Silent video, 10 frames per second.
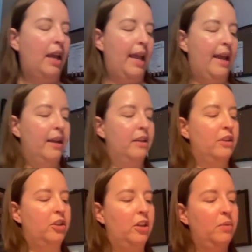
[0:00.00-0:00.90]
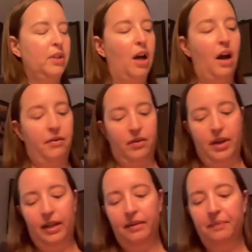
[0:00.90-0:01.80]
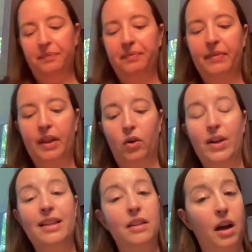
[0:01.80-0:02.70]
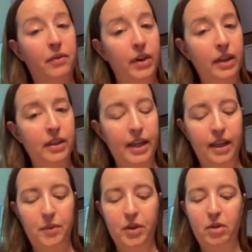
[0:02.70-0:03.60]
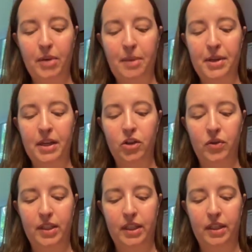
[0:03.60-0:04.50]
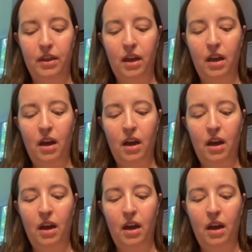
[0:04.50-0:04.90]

And she was offering, or is offering, to anyone who might be interested,